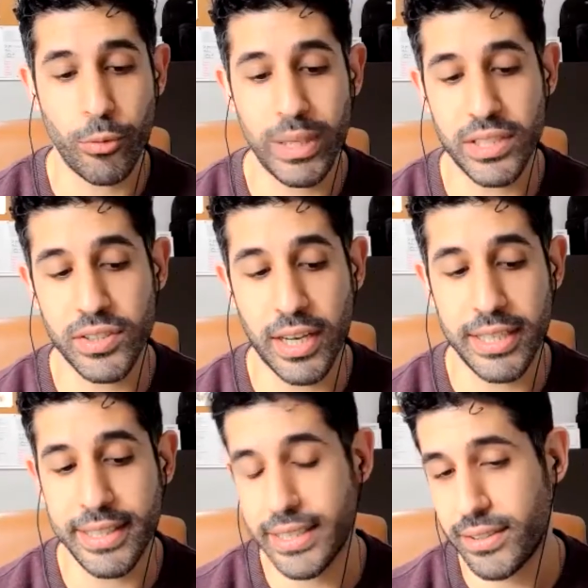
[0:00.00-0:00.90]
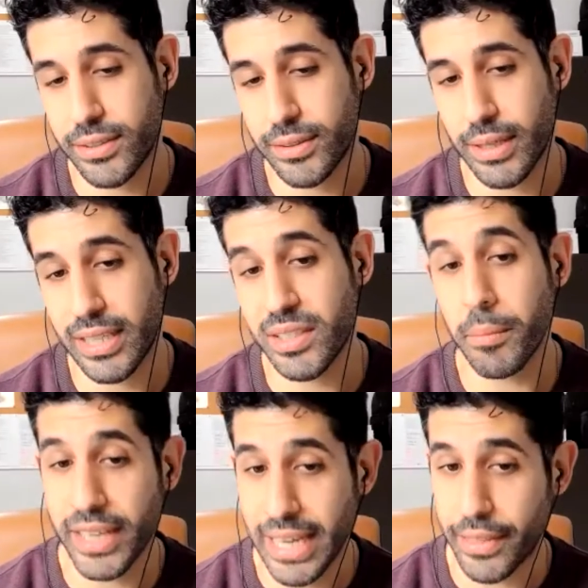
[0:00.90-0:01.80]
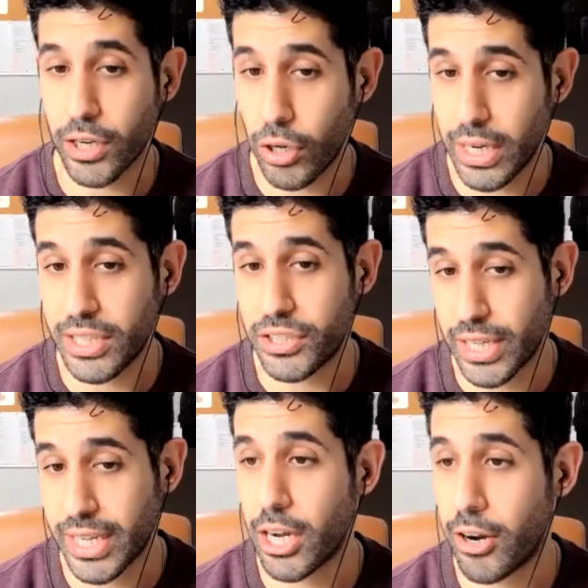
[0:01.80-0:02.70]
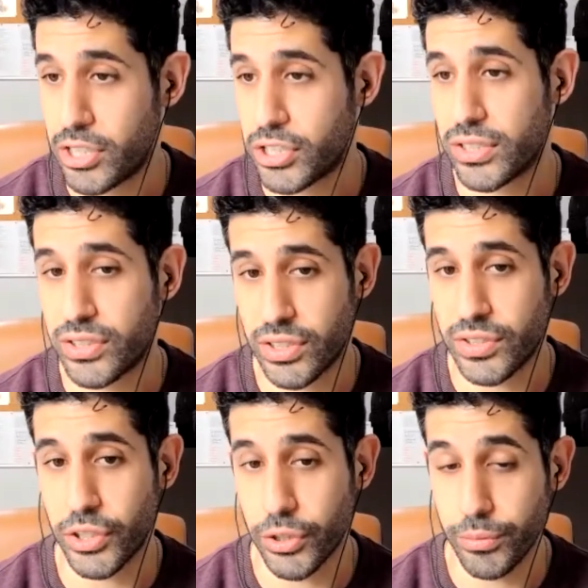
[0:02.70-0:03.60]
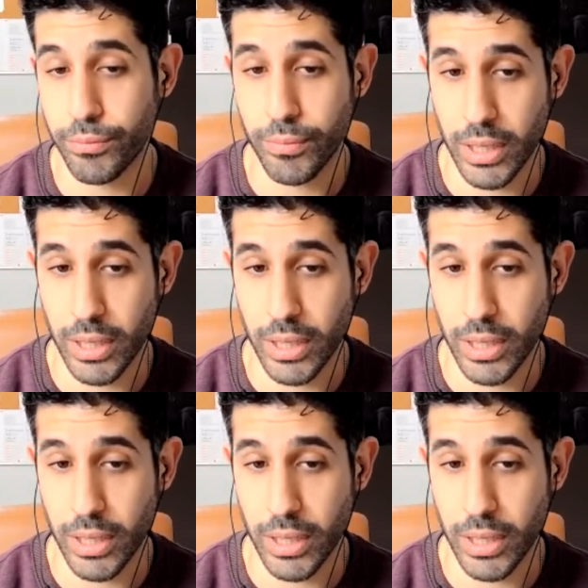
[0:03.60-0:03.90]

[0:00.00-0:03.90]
we decided, it's something that the college encouraged us to do.